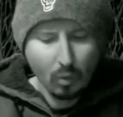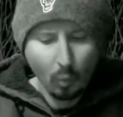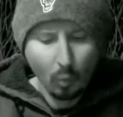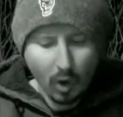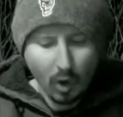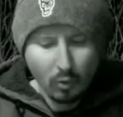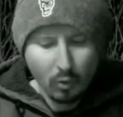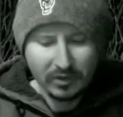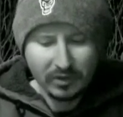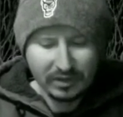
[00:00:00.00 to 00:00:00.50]

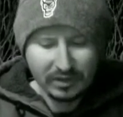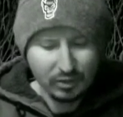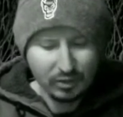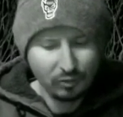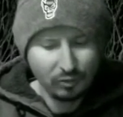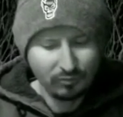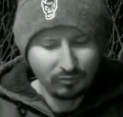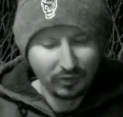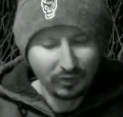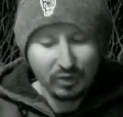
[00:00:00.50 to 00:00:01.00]
Woe to
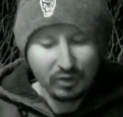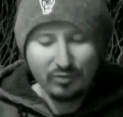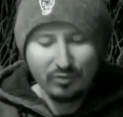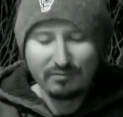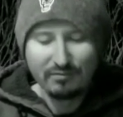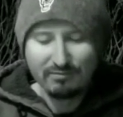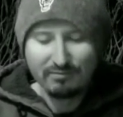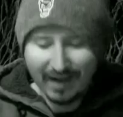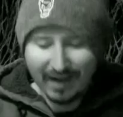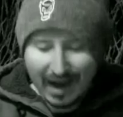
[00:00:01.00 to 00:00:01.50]
you, for you
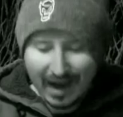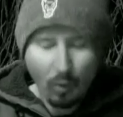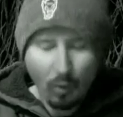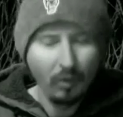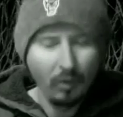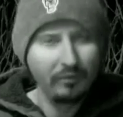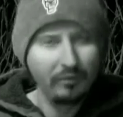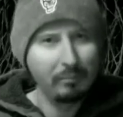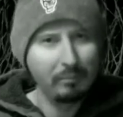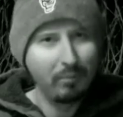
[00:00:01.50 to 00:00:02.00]

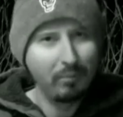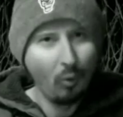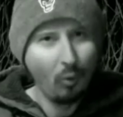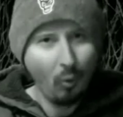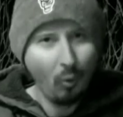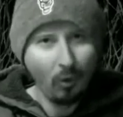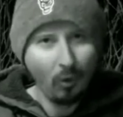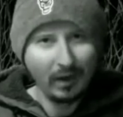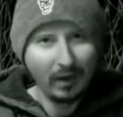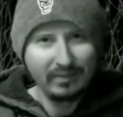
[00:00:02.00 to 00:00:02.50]
devour the
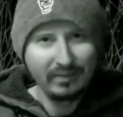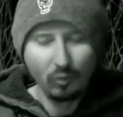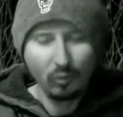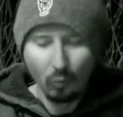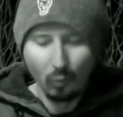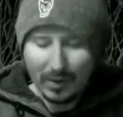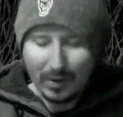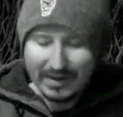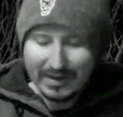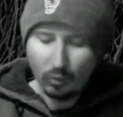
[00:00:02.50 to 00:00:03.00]
poor and the
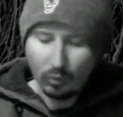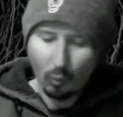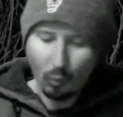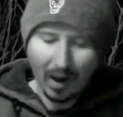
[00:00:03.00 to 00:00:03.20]
weak